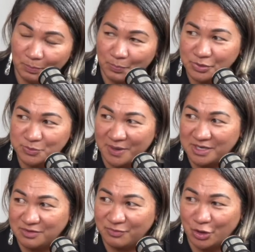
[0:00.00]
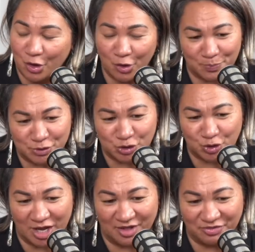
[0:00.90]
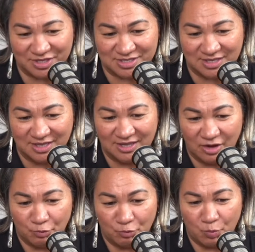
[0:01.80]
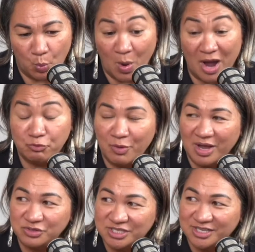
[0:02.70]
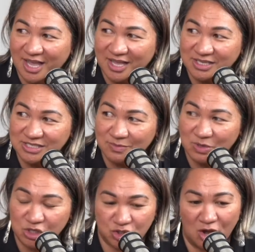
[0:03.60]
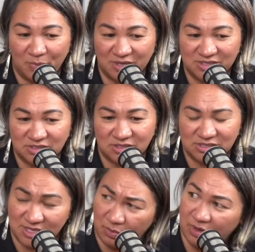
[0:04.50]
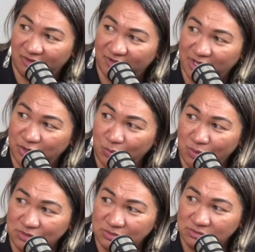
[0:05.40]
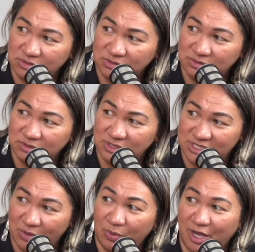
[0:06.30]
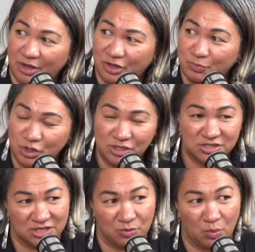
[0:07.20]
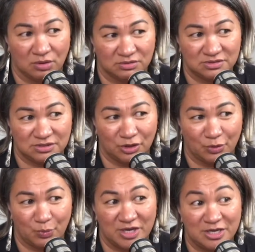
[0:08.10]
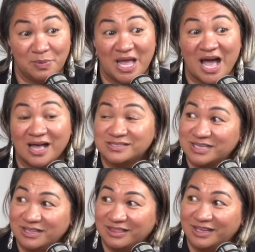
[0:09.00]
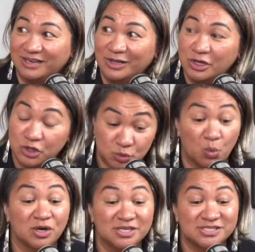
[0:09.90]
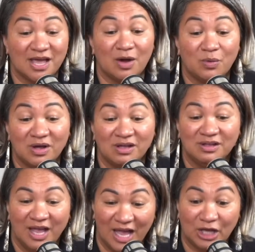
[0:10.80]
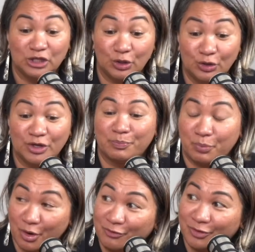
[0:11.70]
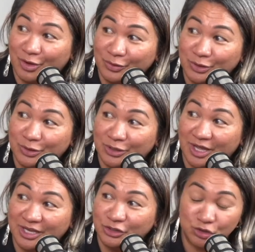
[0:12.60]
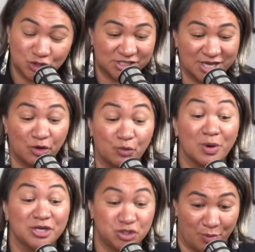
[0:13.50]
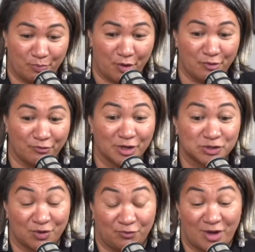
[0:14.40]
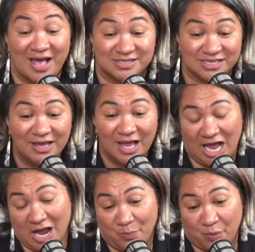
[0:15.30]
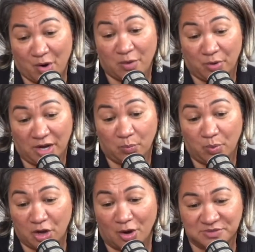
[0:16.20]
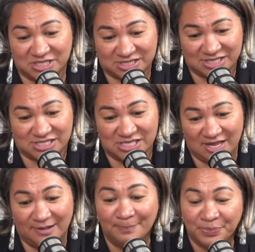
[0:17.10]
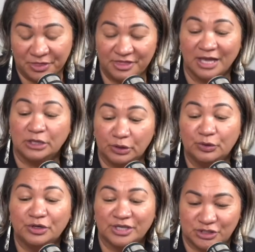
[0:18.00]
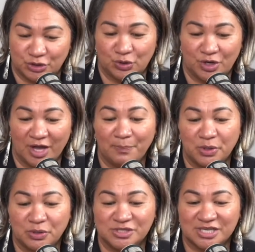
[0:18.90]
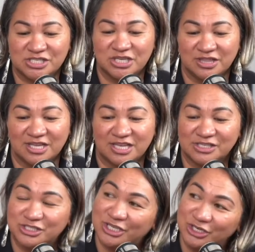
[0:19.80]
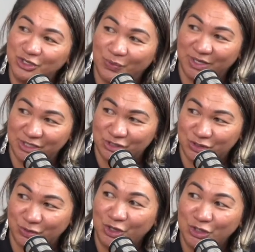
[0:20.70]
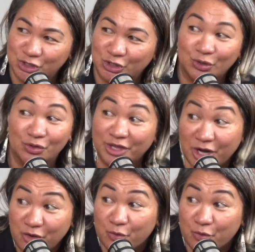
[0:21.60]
perspective and hope is turn out this well-rounded academic child, but is that what our whānau wants? Is that what our community wants? We need to be asking that, because what does our learner profile look like? Not just our graduate profile. So for us at primary, and we go up to 6 year, that learner turnout, because actually they're continuing to learn. They don't